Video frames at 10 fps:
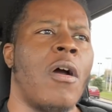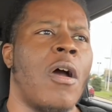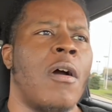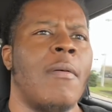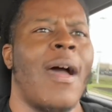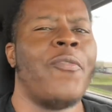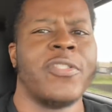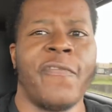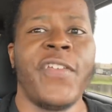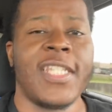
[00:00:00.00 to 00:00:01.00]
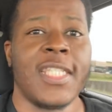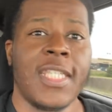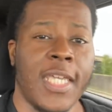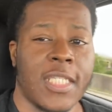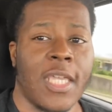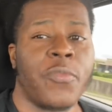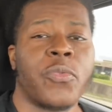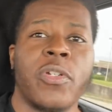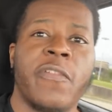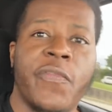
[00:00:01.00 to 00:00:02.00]
Um, I was a fifty-six. I was
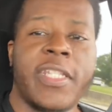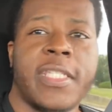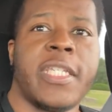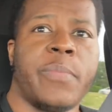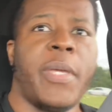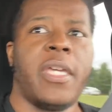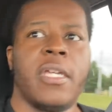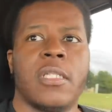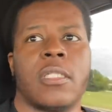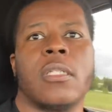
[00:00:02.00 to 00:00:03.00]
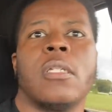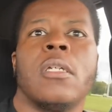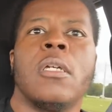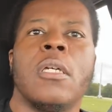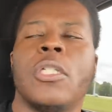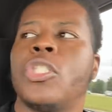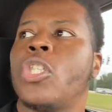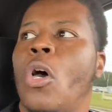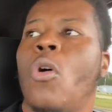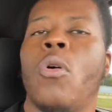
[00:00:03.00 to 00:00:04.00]
wearing a fifty-six pants.
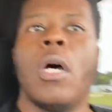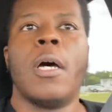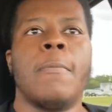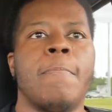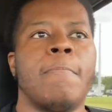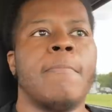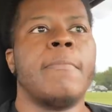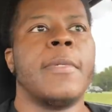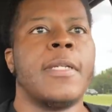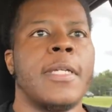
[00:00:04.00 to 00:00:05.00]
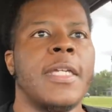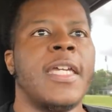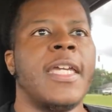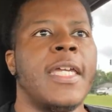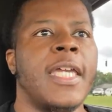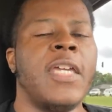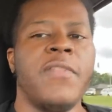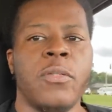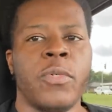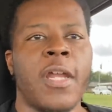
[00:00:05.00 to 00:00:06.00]
So um,
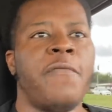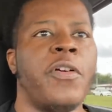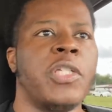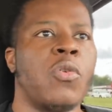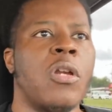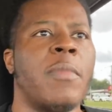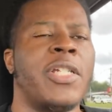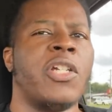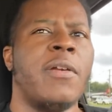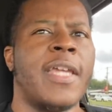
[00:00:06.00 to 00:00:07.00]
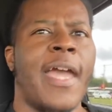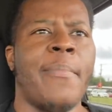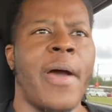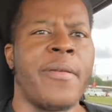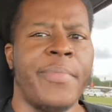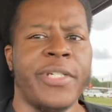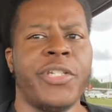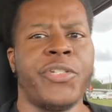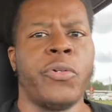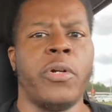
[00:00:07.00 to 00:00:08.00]
even when I first started my journey, I had bought a bunch
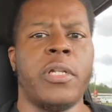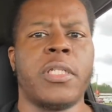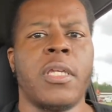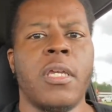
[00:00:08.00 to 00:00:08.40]
of shorts